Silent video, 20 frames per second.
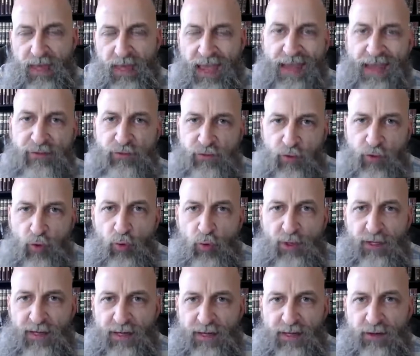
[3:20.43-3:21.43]
And so
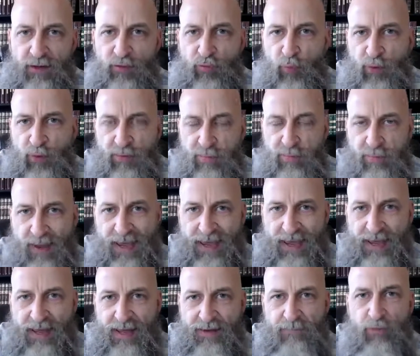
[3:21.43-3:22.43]
it is with
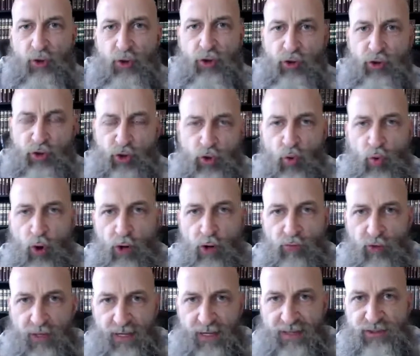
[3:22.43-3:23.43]
man to our
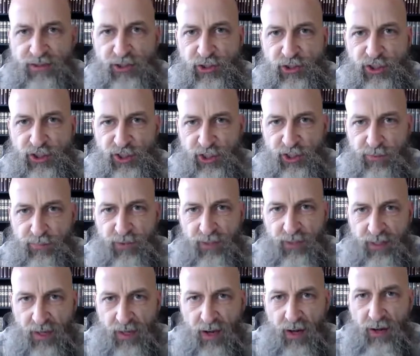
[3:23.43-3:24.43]
relationship to
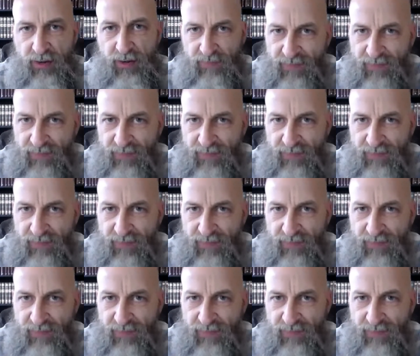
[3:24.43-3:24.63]
God.